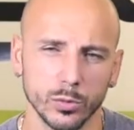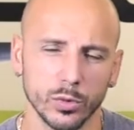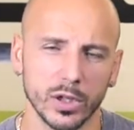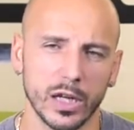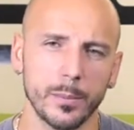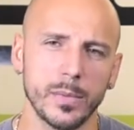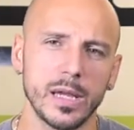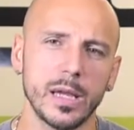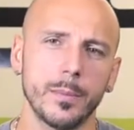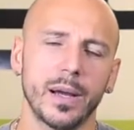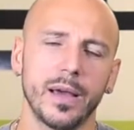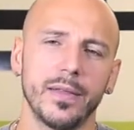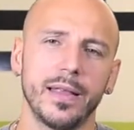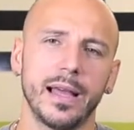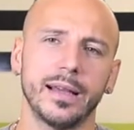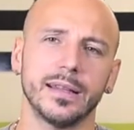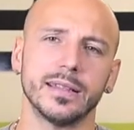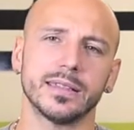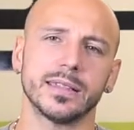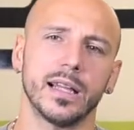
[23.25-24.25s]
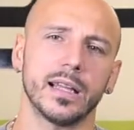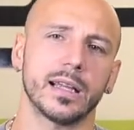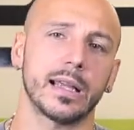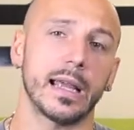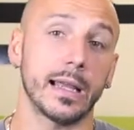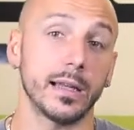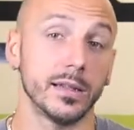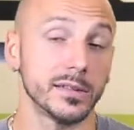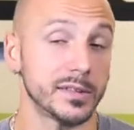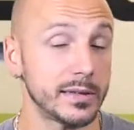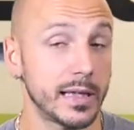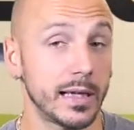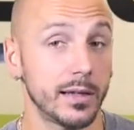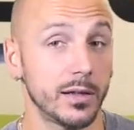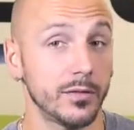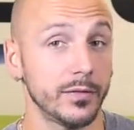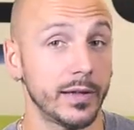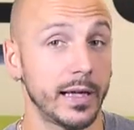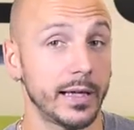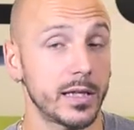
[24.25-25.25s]
What I mean by that is like, hey, listen, I
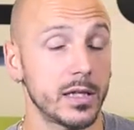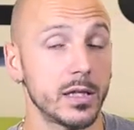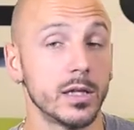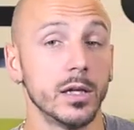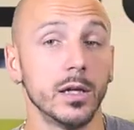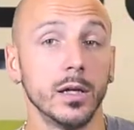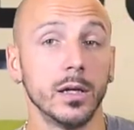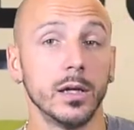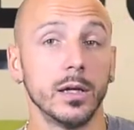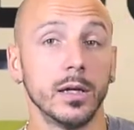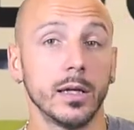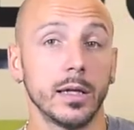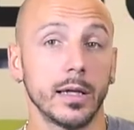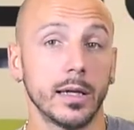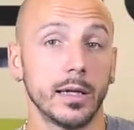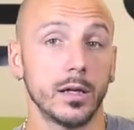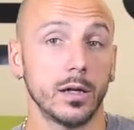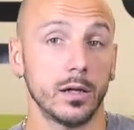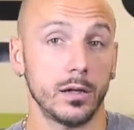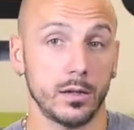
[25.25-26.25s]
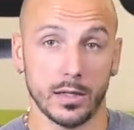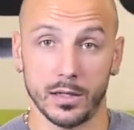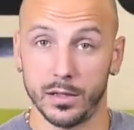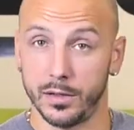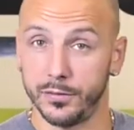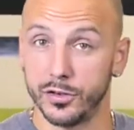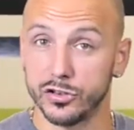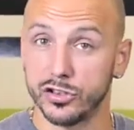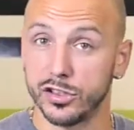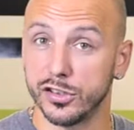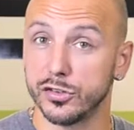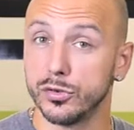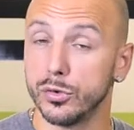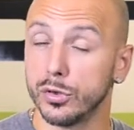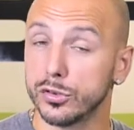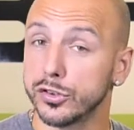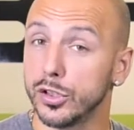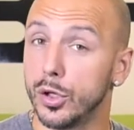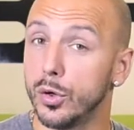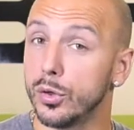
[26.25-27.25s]
love Nike and I love the just do
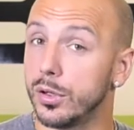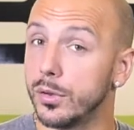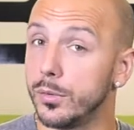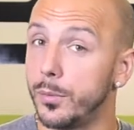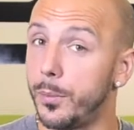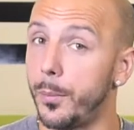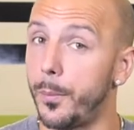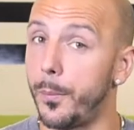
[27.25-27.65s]
it slogan.